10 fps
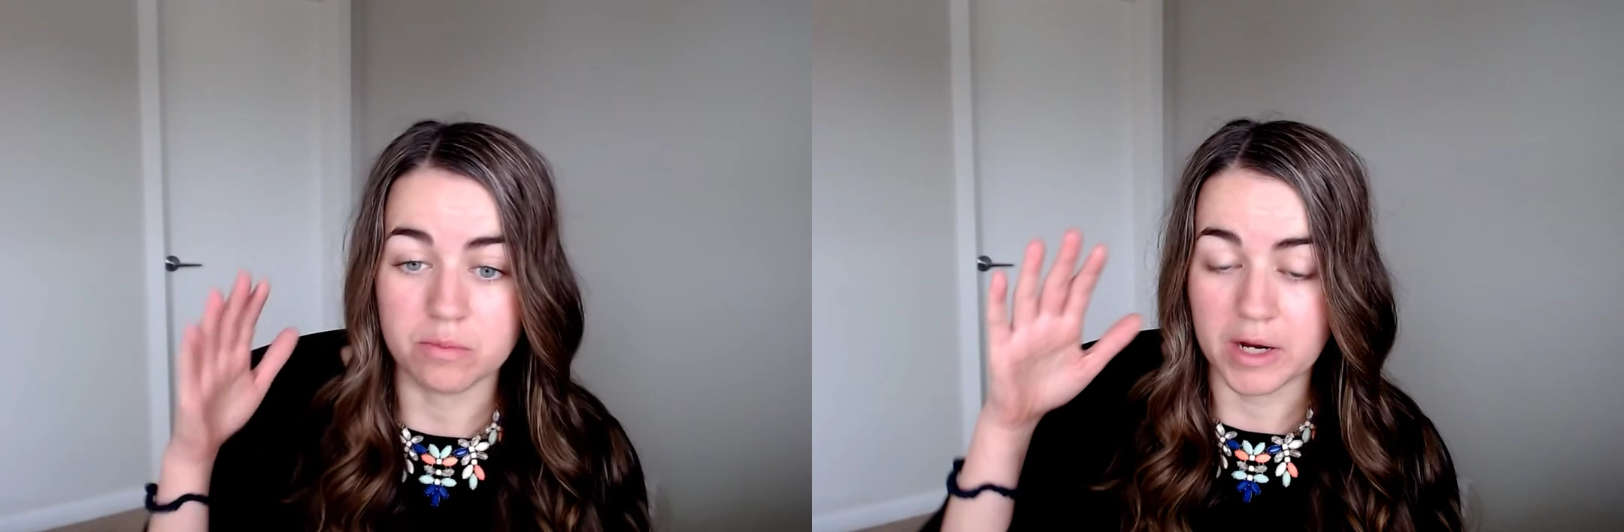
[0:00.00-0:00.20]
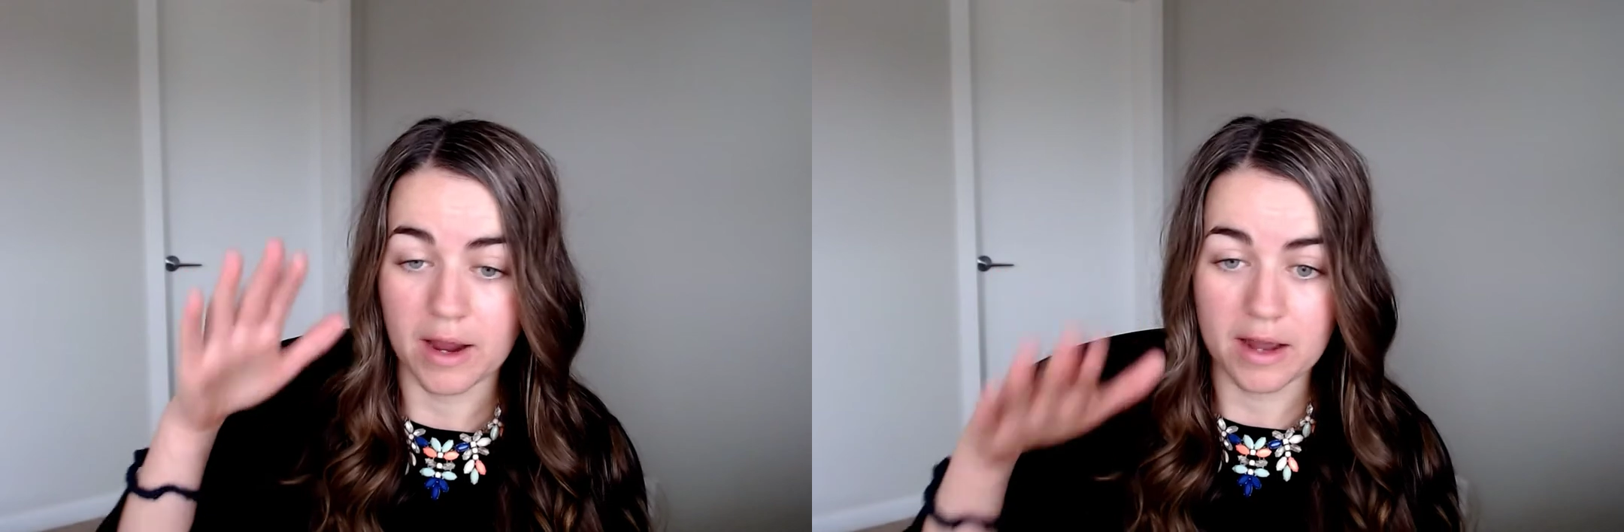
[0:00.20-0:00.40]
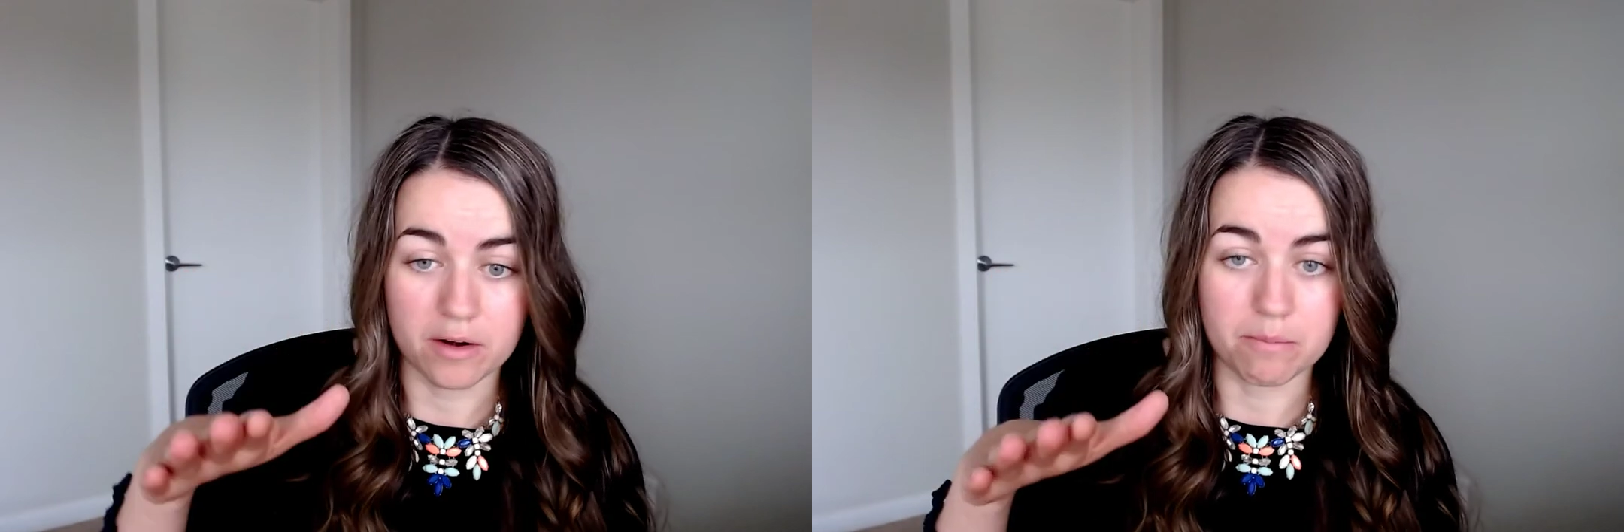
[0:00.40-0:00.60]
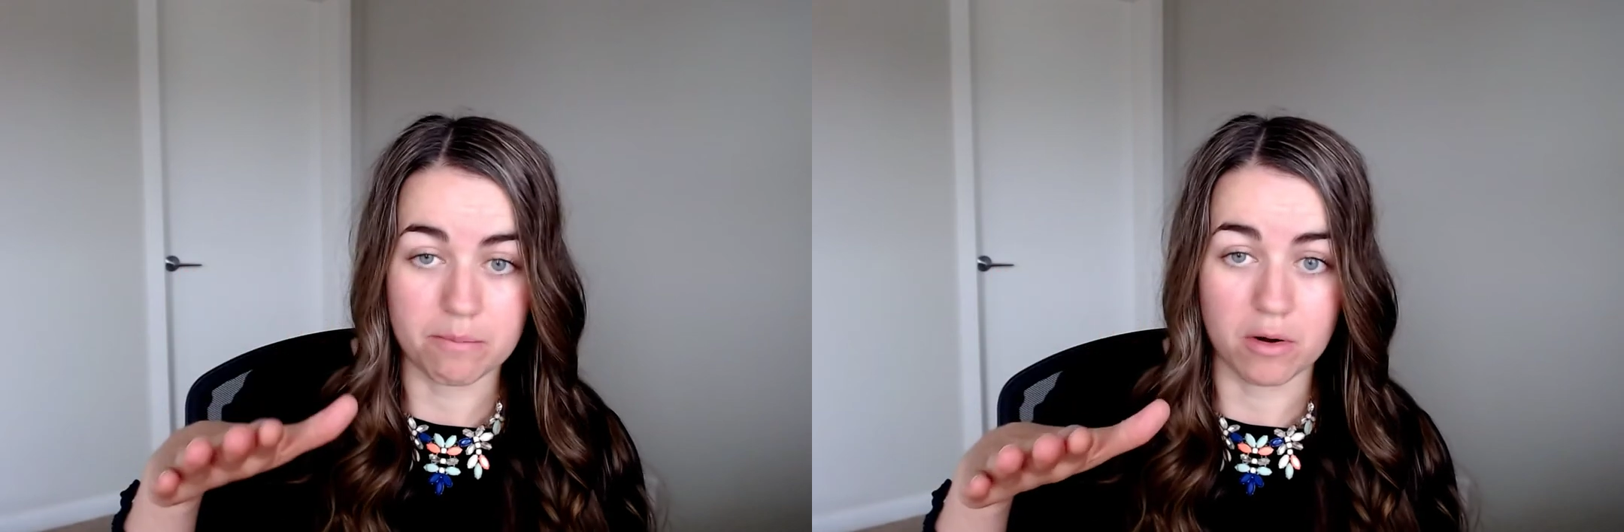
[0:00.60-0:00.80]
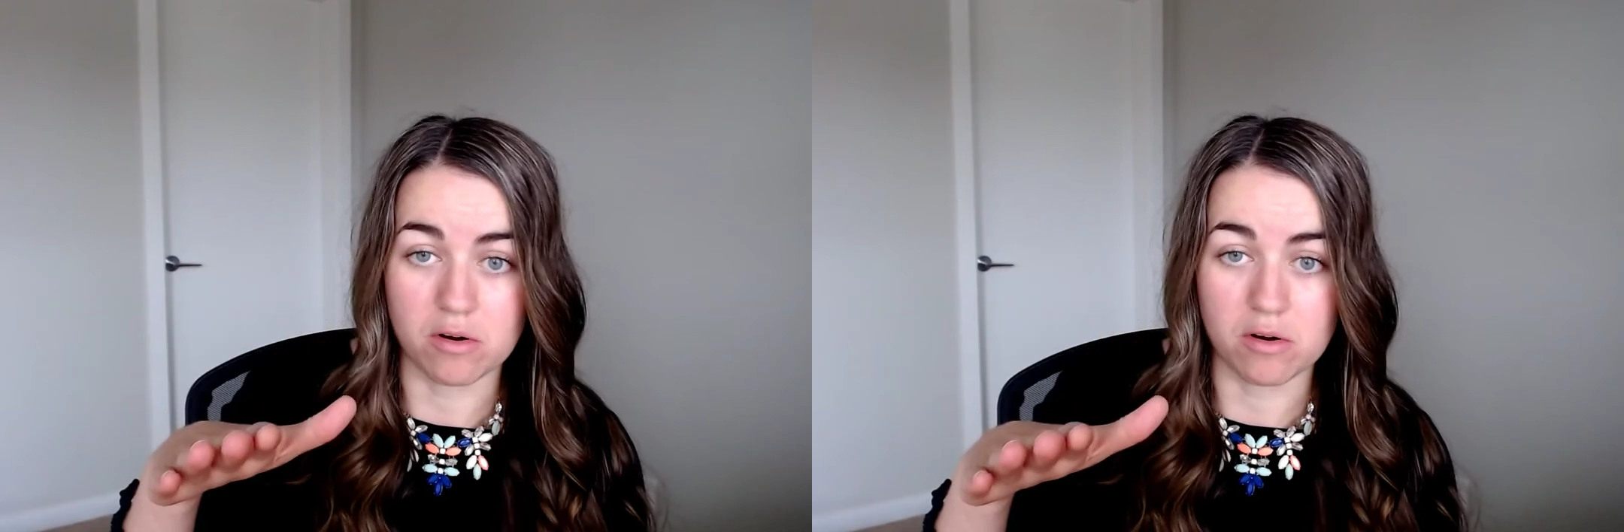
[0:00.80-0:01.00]
put your hand on a
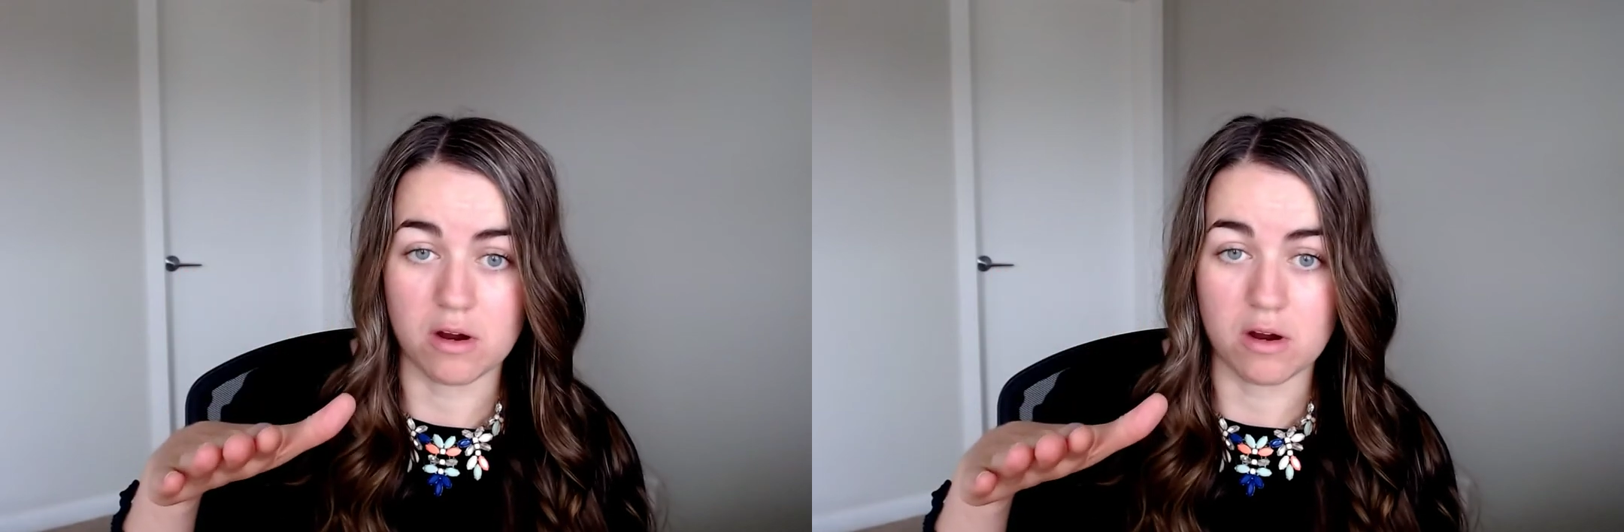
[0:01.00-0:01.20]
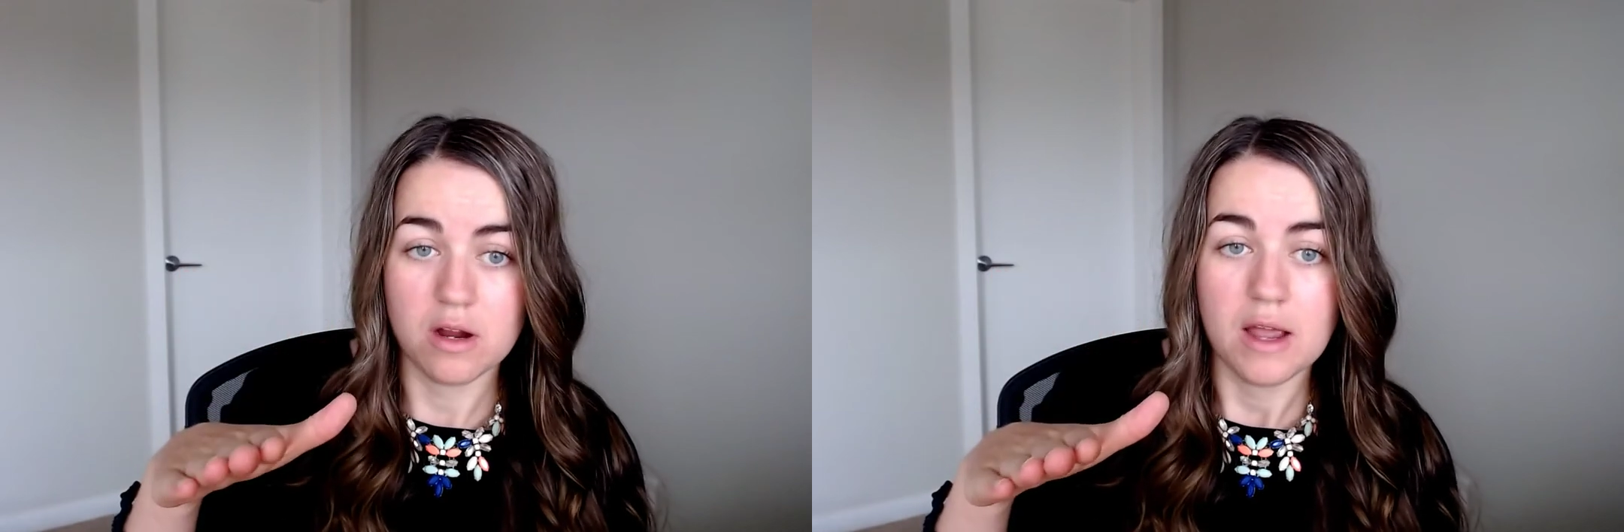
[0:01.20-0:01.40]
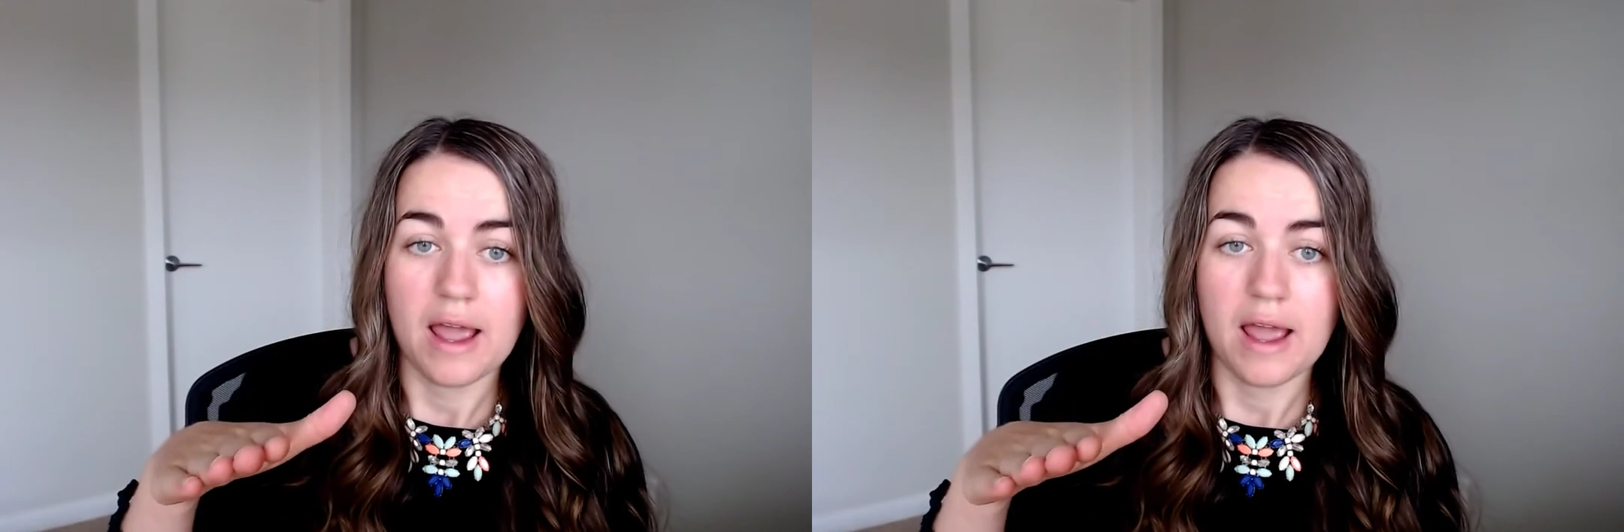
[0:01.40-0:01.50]
burner